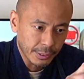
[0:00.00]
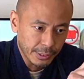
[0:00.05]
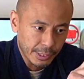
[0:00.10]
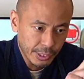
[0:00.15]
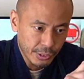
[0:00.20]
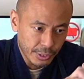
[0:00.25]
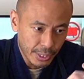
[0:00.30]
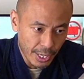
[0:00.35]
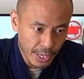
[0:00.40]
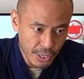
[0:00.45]

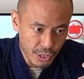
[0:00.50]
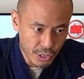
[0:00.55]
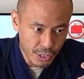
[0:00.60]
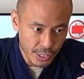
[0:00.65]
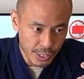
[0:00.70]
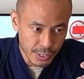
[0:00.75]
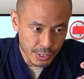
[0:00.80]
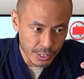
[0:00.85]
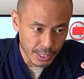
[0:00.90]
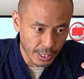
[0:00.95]
This edge
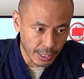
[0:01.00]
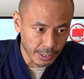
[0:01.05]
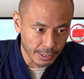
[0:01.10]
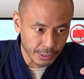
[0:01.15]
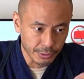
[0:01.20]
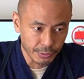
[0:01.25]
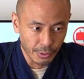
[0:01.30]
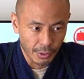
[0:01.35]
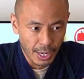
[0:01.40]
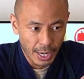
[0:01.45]
is
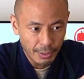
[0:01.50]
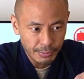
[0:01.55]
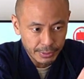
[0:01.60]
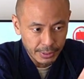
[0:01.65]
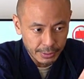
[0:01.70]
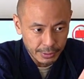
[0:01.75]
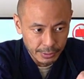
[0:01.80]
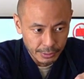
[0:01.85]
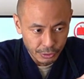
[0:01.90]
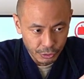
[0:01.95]

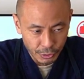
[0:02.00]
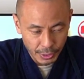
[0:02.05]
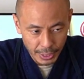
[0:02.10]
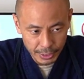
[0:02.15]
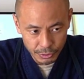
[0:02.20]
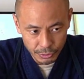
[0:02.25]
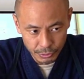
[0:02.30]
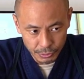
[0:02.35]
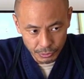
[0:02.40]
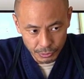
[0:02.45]
after try
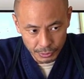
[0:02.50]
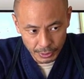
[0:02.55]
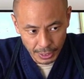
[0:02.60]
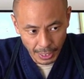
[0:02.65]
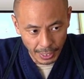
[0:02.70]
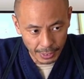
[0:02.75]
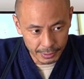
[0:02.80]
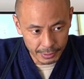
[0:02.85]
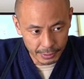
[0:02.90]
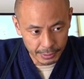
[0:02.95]
to
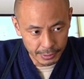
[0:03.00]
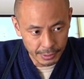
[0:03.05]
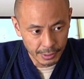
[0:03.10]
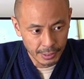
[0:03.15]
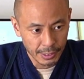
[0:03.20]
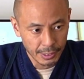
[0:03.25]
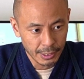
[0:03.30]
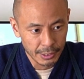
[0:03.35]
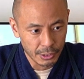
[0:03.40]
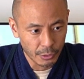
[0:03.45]
cut,
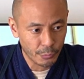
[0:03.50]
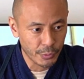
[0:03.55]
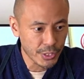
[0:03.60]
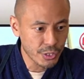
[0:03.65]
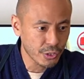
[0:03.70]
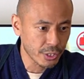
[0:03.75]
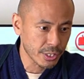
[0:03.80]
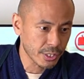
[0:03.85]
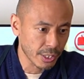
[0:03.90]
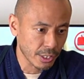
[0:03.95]
the
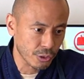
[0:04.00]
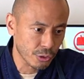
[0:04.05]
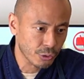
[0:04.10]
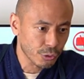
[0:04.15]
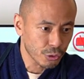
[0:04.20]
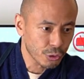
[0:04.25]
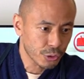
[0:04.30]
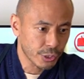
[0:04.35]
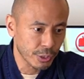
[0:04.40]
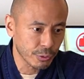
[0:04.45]
fish is
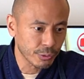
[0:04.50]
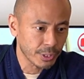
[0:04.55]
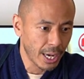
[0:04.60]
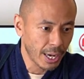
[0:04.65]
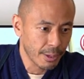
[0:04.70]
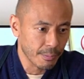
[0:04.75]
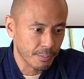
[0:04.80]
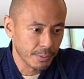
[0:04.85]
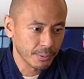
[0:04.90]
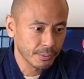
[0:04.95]
still
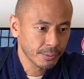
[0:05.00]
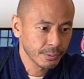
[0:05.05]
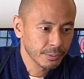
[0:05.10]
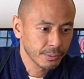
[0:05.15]
light.